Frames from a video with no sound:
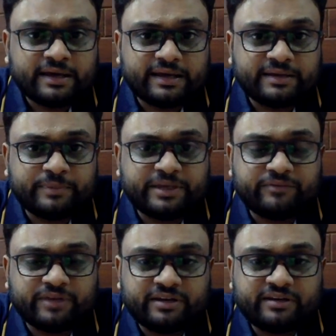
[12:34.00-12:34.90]
in
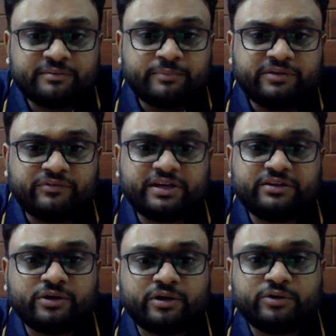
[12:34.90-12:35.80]
between
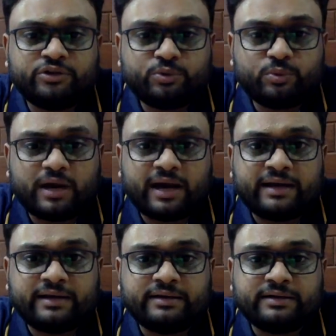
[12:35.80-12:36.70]
you
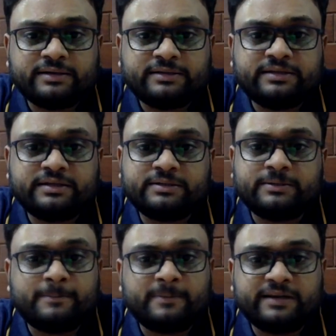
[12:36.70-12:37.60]
and the
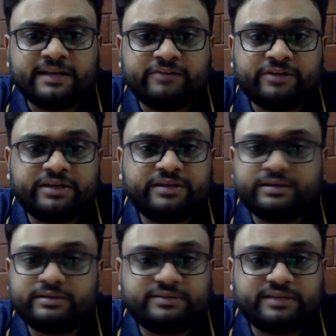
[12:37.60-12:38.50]
delivery
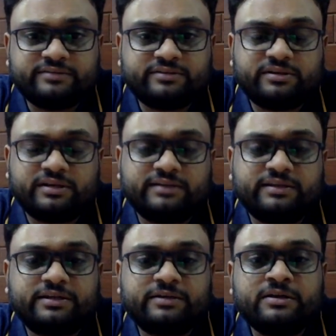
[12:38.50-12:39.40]
things or like that.
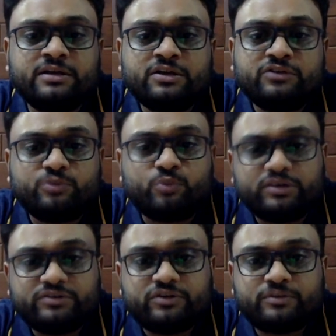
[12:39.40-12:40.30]
So
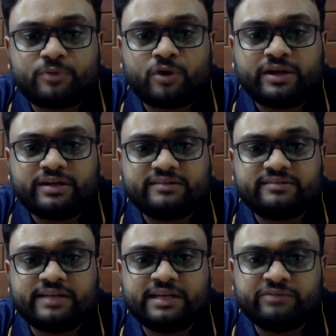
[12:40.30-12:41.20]
once your product is
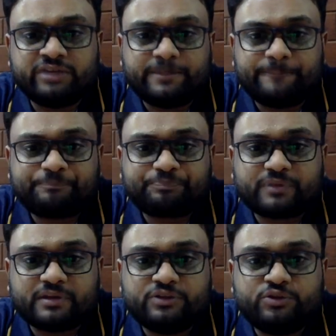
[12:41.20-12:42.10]
delivered,
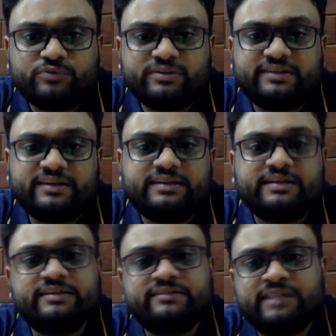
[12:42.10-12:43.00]
you will say that
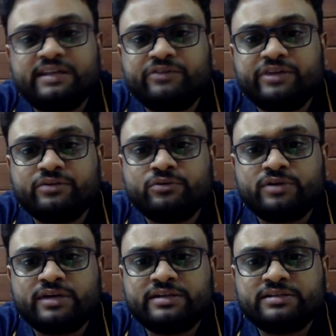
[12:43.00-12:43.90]
it is delivered in good
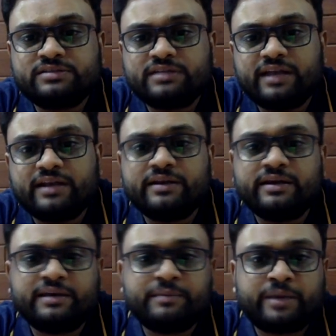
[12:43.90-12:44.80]
condition and
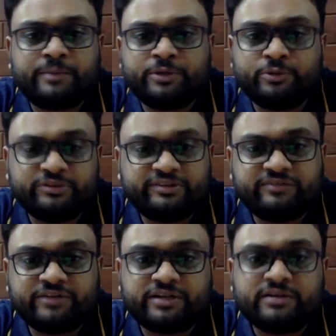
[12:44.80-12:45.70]
I'm happy to receive it.